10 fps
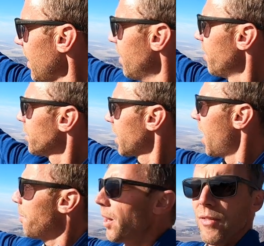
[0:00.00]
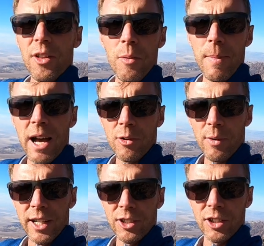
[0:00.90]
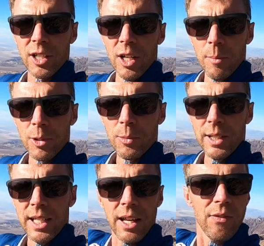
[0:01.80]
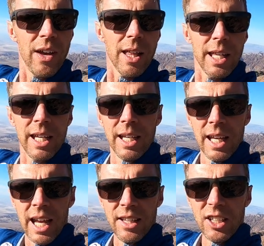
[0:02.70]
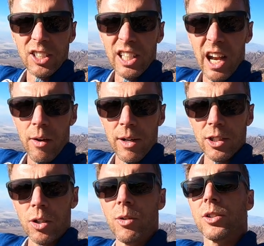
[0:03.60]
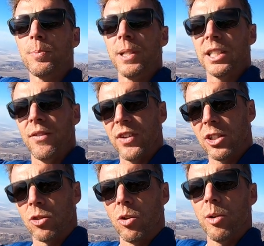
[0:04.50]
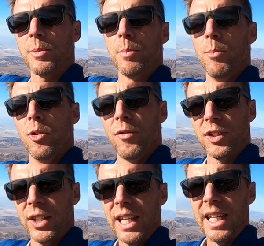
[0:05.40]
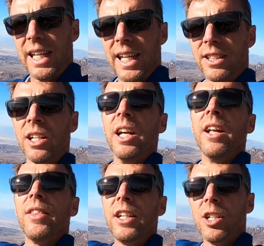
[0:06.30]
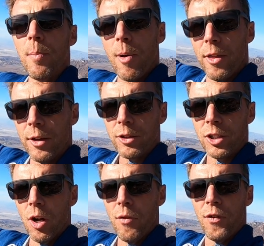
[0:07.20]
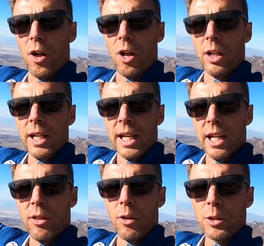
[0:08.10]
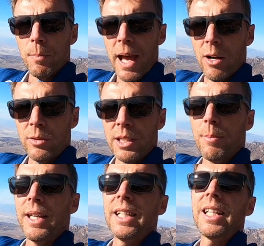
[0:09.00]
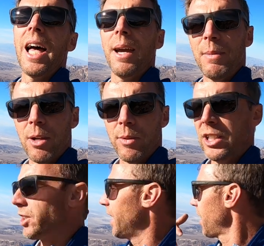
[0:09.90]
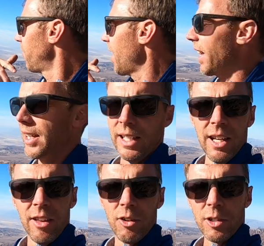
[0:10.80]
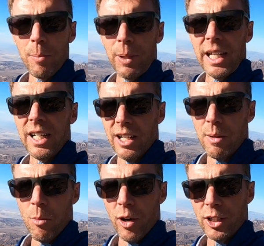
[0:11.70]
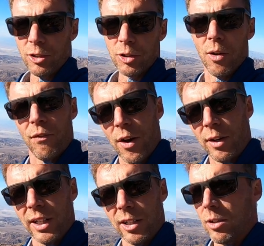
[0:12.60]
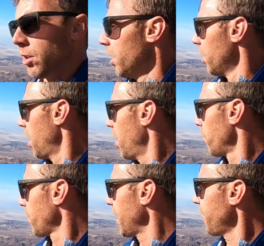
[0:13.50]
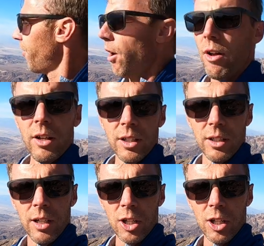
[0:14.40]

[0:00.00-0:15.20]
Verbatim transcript: and then there's a couple of other mountain ranges between Death Valley and the Sierras. So as Pacific storms move to the east, they dump all their snowfall in those mountains. And by the time they reach Death Valley, they're depleted in moisture. So very little rainfall